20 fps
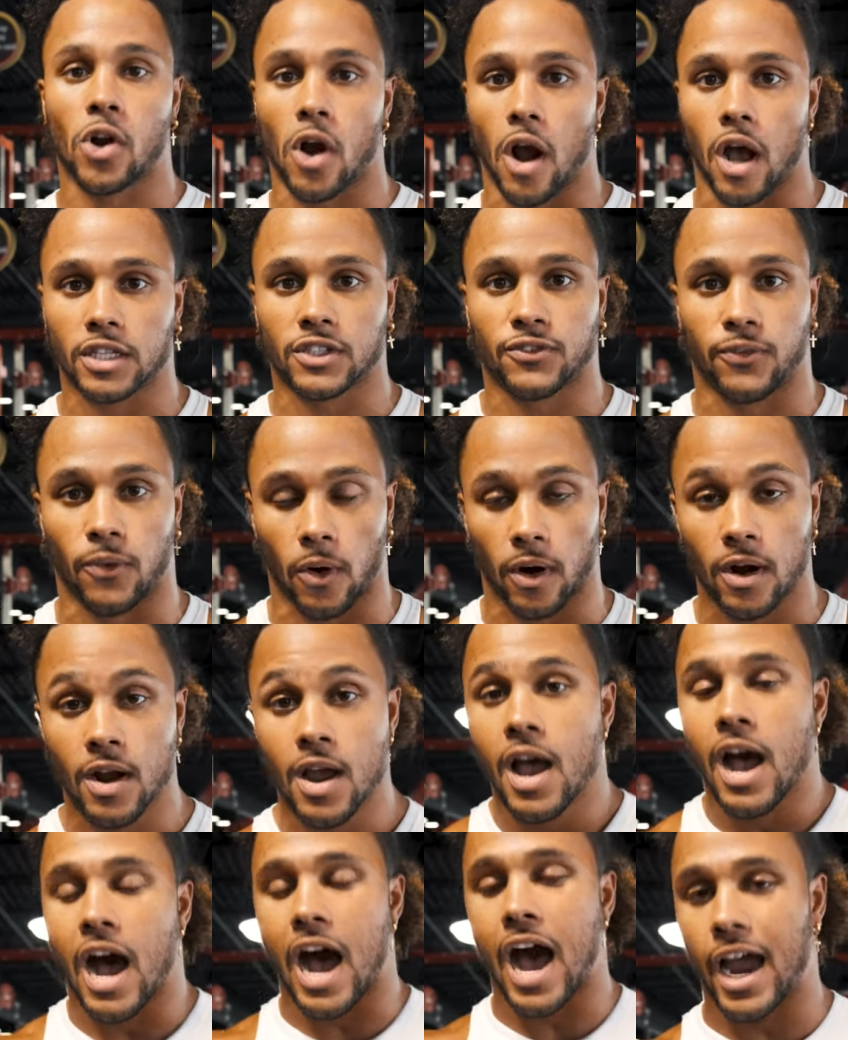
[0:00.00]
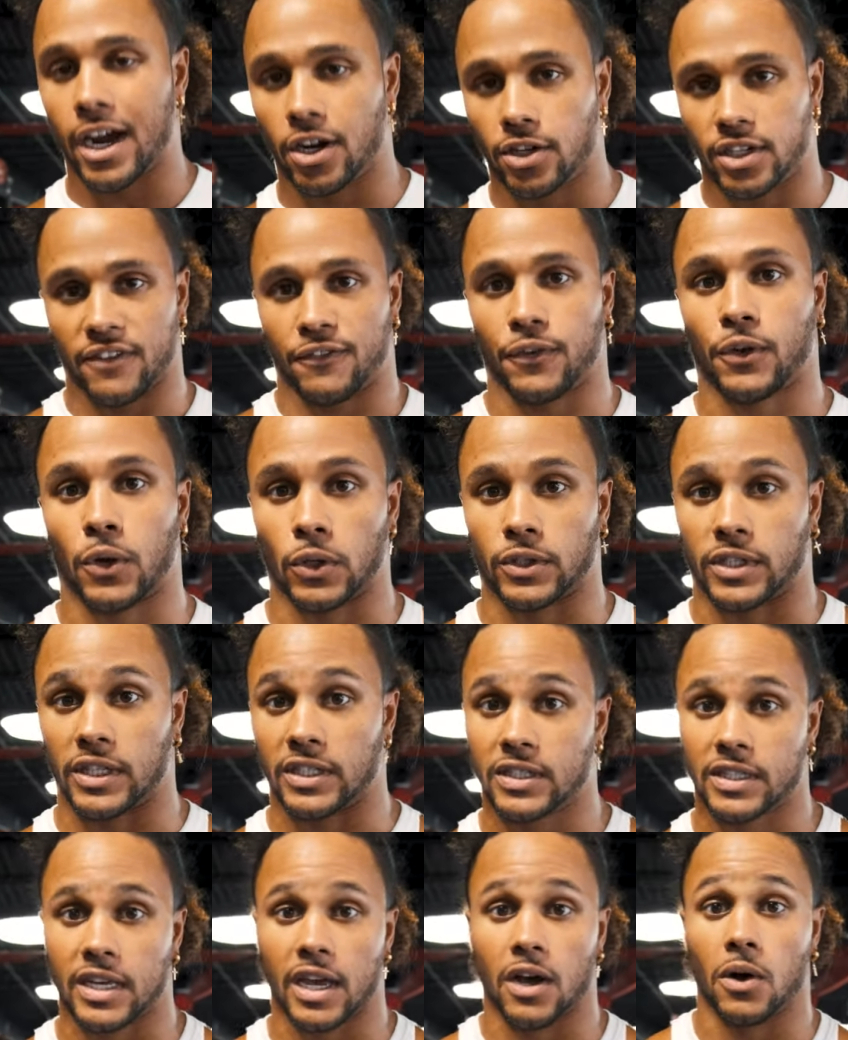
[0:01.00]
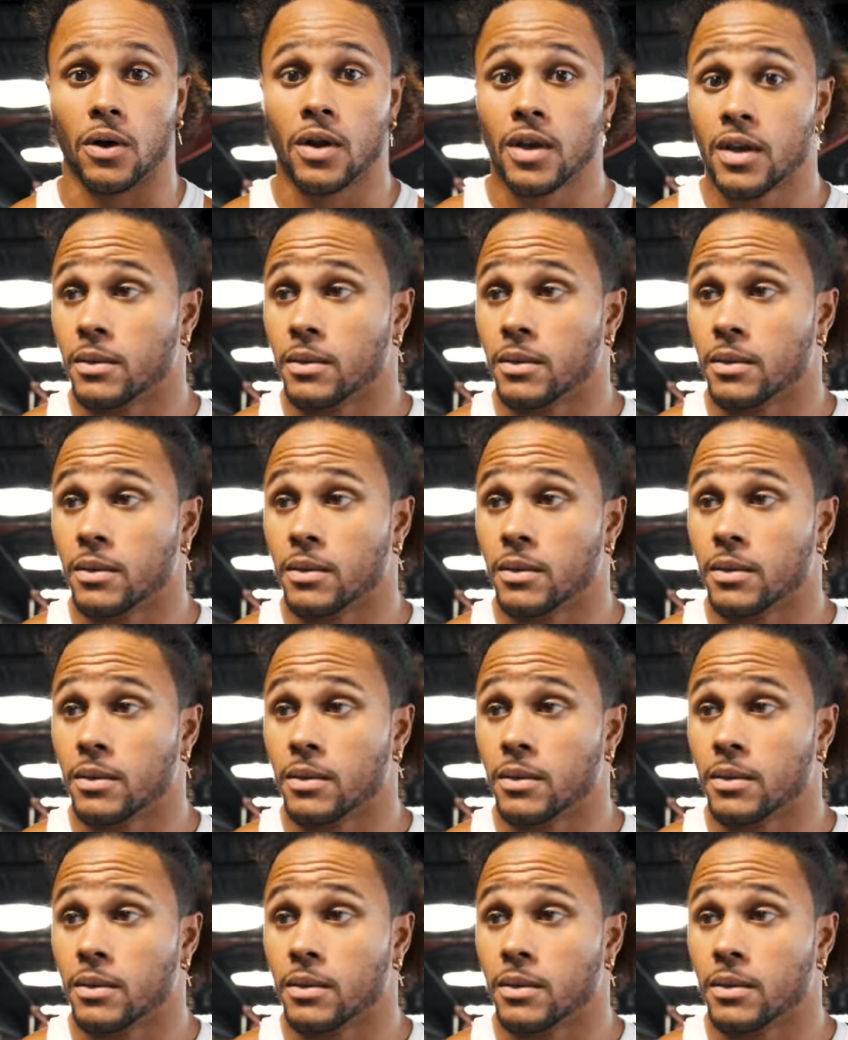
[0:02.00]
cross for a higher difficulty skill.